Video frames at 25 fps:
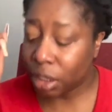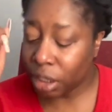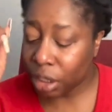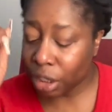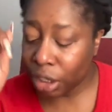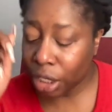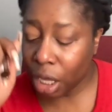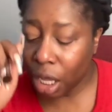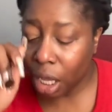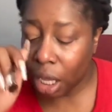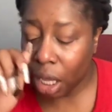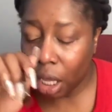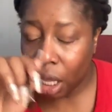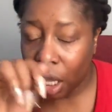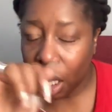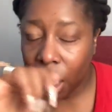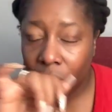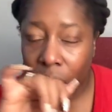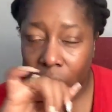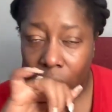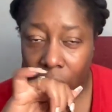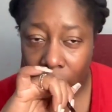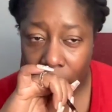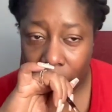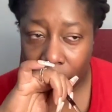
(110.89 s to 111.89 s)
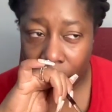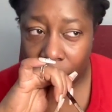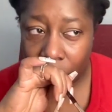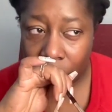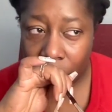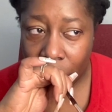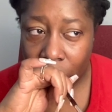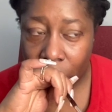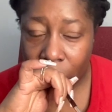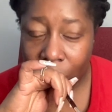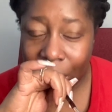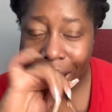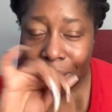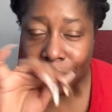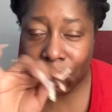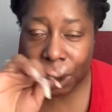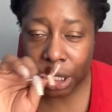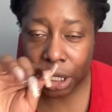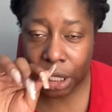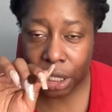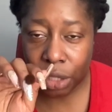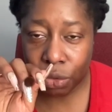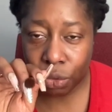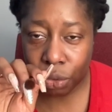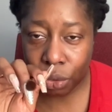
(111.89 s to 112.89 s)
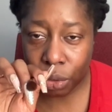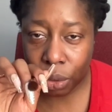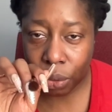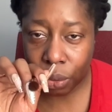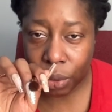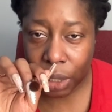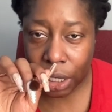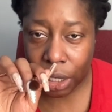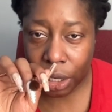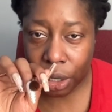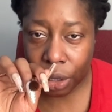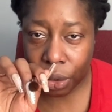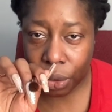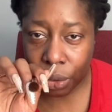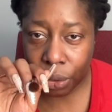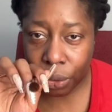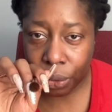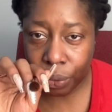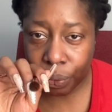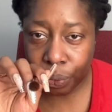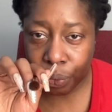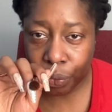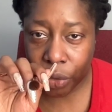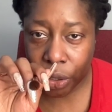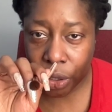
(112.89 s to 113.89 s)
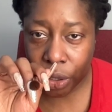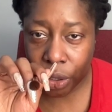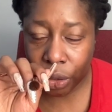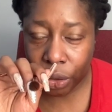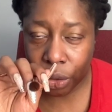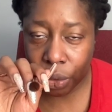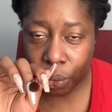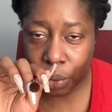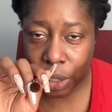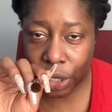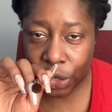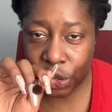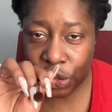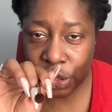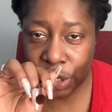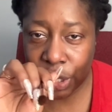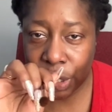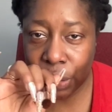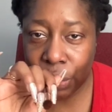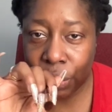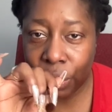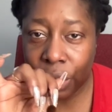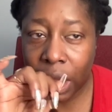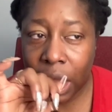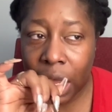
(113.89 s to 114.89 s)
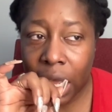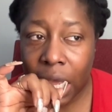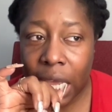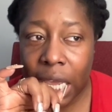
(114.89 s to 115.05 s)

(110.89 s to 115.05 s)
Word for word: Y'all, I'm looking through the window, the, the windshield.